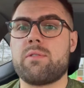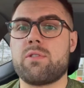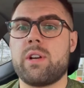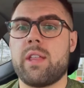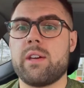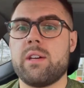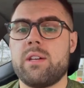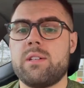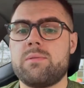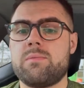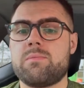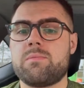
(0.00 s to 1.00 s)
another.
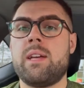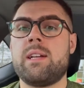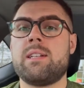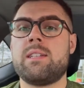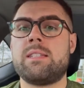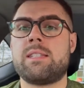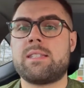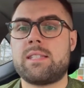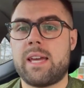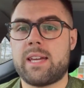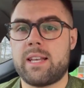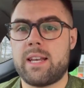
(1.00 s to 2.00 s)

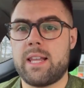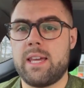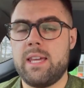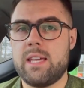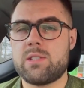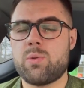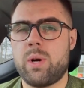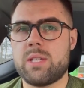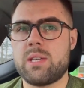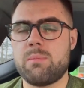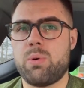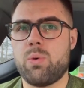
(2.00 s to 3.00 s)
Secondly, it's quite a
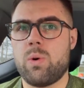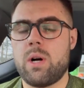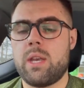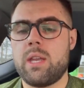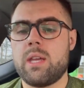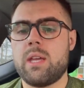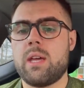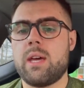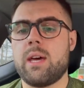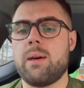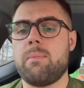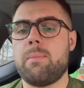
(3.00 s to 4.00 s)
simple one.
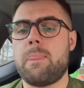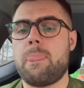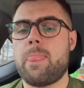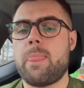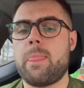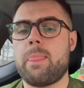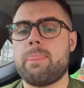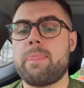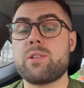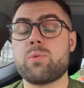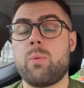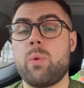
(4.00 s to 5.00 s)

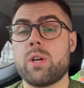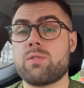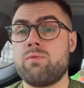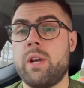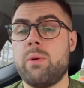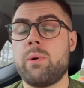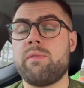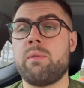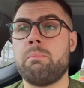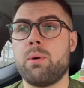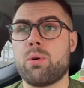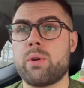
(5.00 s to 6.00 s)
This one works really well for
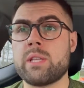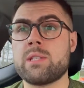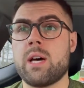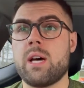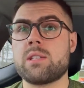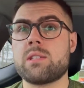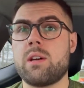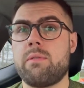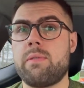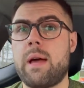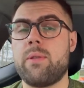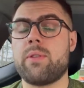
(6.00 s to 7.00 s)
boring tasks, I've
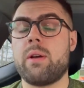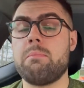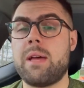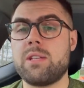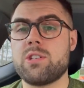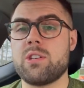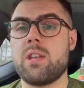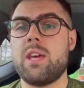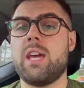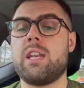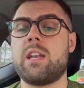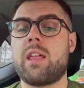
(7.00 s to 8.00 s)
found, and I mentioned it
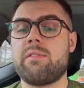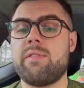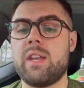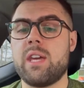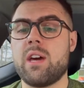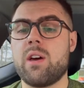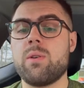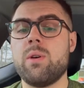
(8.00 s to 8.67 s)
in another video,